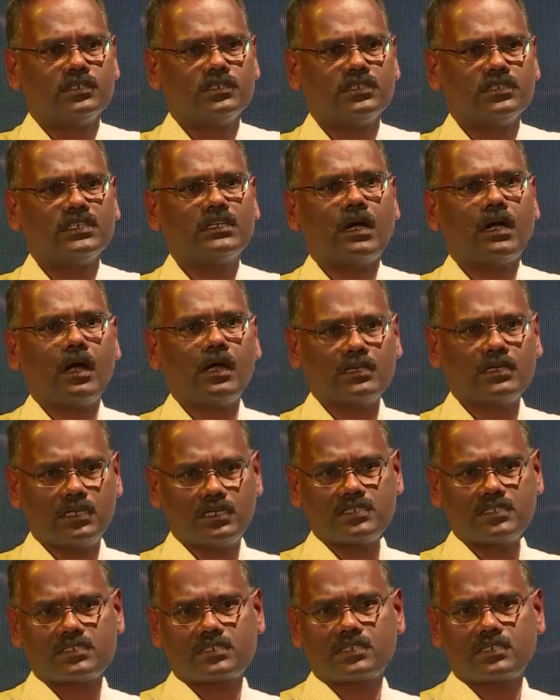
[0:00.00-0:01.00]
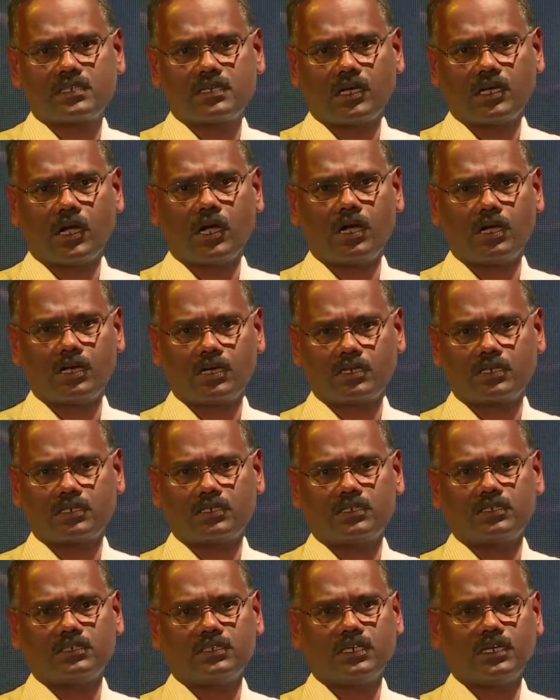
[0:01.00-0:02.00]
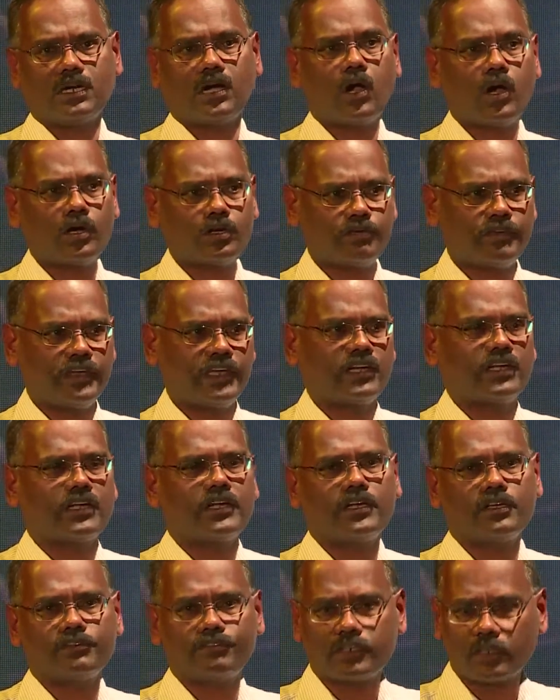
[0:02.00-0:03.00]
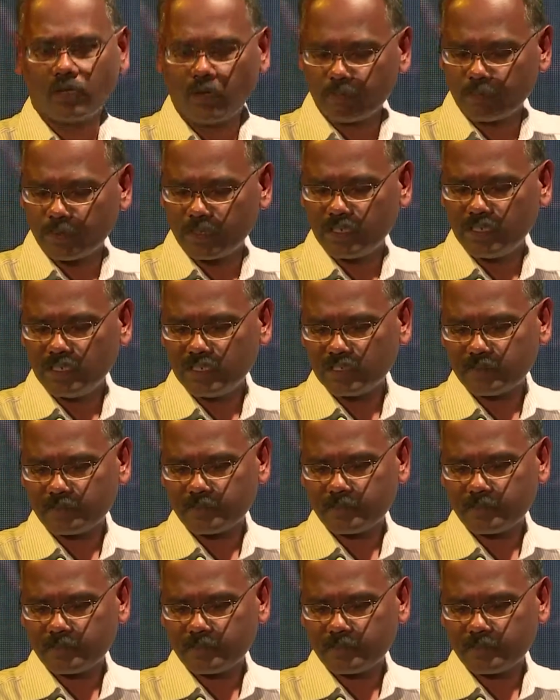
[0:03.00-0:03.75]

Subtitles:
a hard disk or a hardware kind of a component.